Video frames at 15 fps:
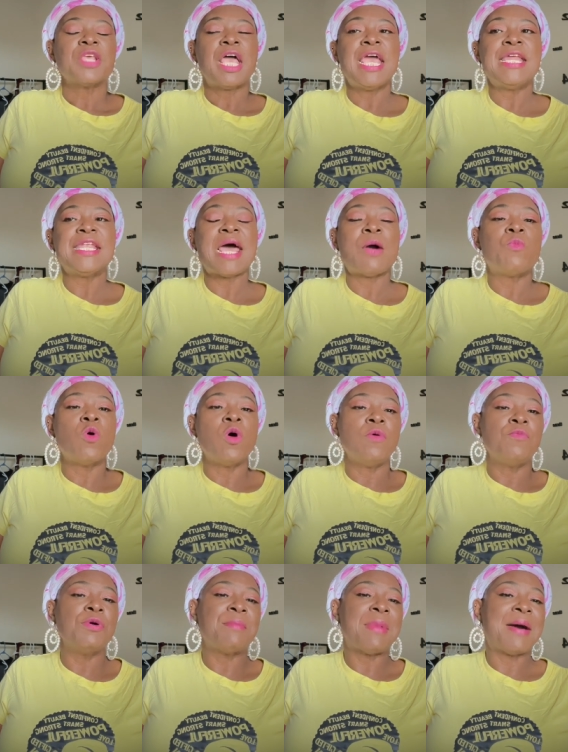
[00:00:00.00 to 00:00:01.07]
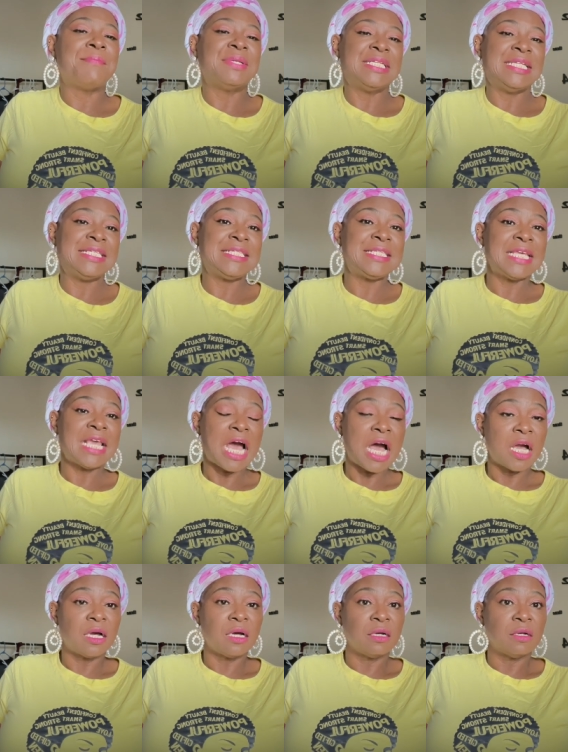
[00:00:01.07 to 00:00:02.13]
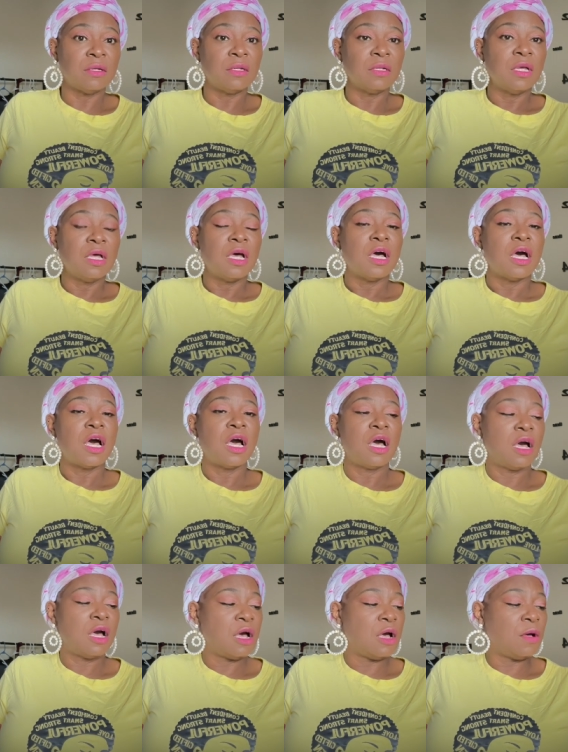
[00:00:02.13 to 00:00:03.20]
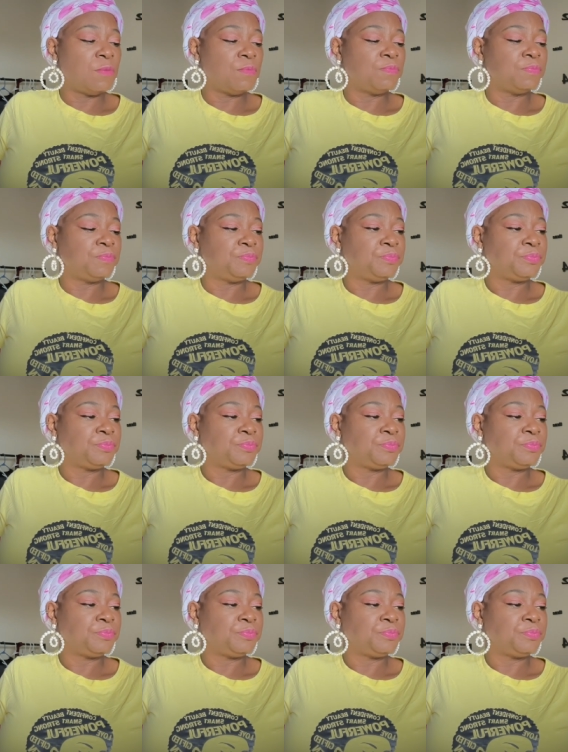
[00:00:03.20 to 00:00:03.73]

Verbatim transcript: And I wore them with my Balenciaga um